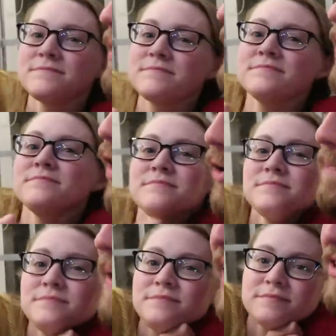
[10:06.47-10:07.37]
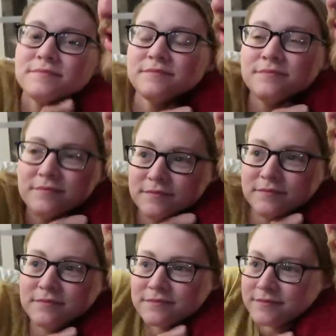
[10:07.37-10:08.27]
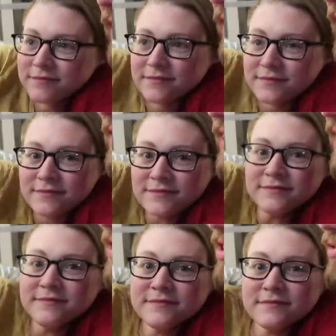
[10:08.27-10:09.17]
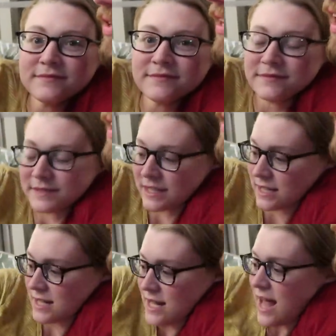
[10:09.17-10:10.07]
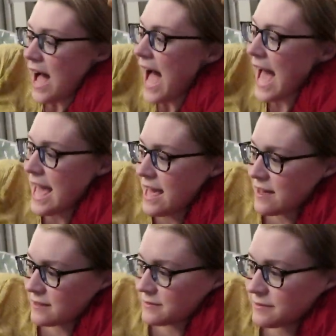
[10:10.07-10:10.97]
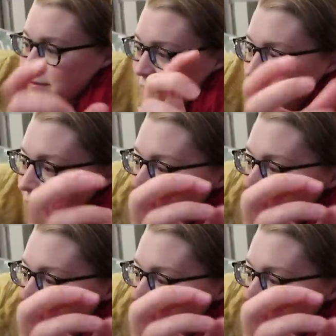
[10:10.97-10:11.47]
The person shown says nothing.